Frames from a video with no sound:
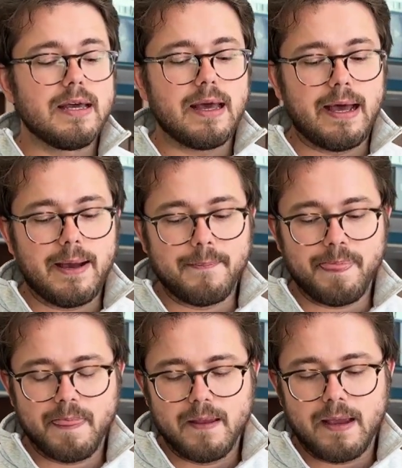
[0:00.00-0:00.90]

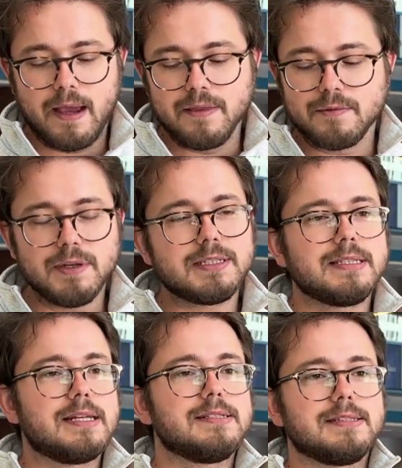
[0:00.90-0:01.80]
And the reason
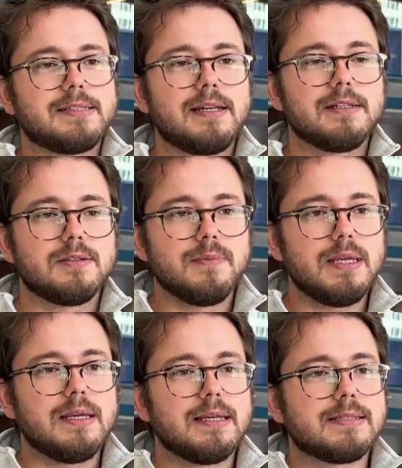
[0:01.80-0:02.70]
that is exciting to
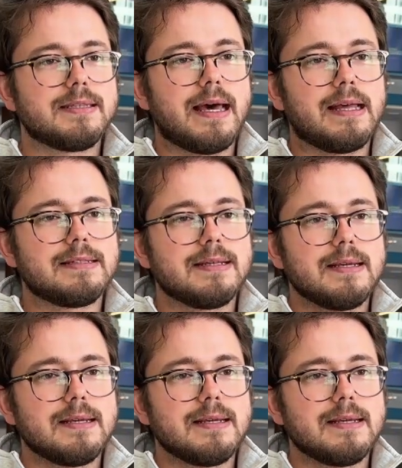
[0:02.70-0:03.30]
me is that